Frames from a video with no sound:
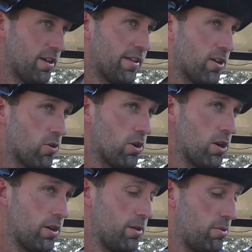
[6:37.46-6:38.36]
They were
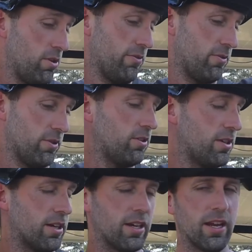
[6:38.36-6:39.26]
already beautiful.
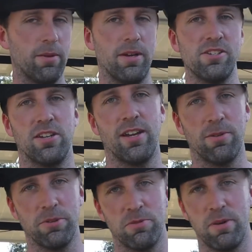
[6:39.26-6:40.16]
I can't imagine
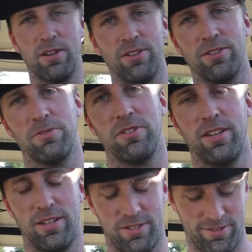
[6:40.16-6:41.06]
how much better they're gonna
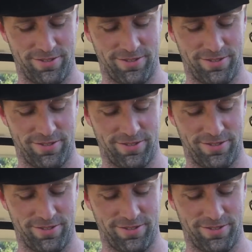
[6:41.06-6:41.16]
get.